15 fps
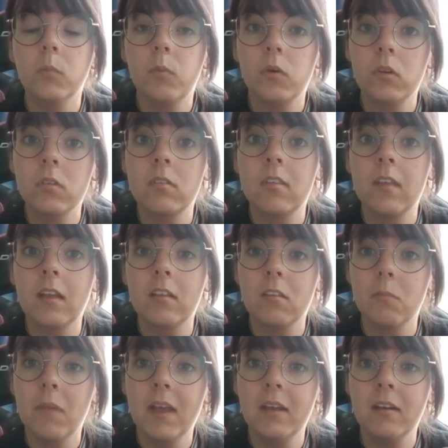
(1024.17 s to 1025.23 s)
box that's
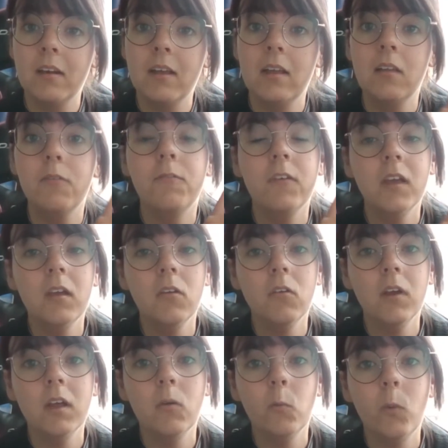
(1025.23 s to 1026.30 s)
mainly
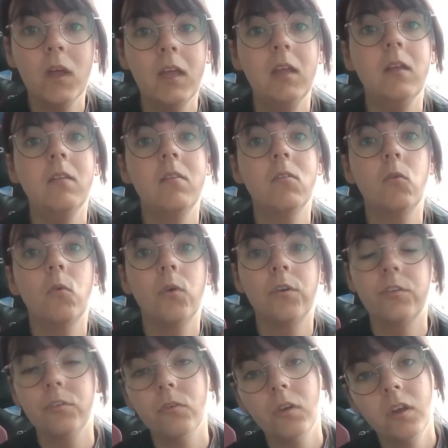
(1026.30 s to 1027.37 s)
fingering weight or
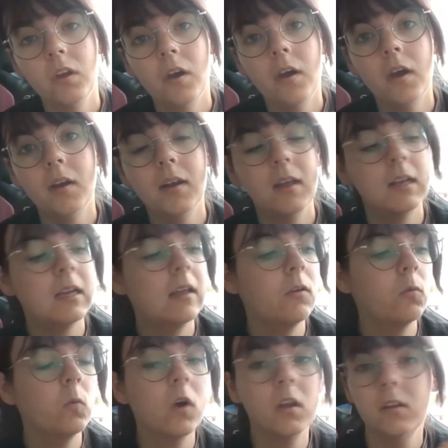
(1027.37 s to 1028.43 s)
sock yarn, and
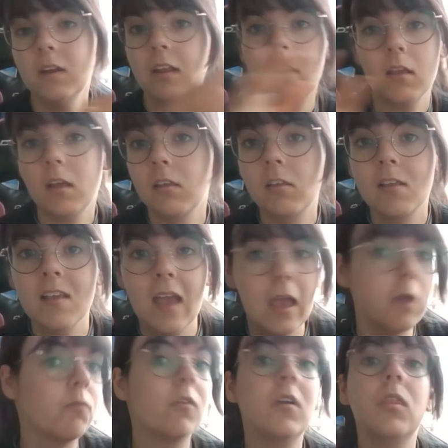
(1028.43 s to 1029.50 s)
then one that has
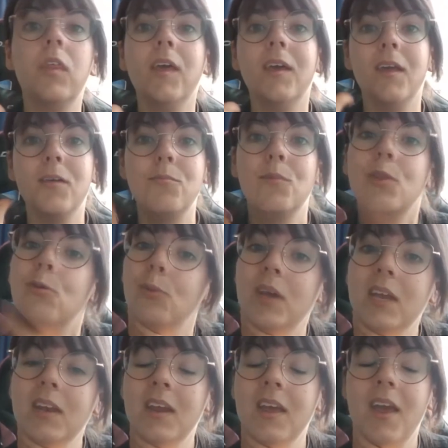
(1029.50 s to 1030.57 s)
everything in between.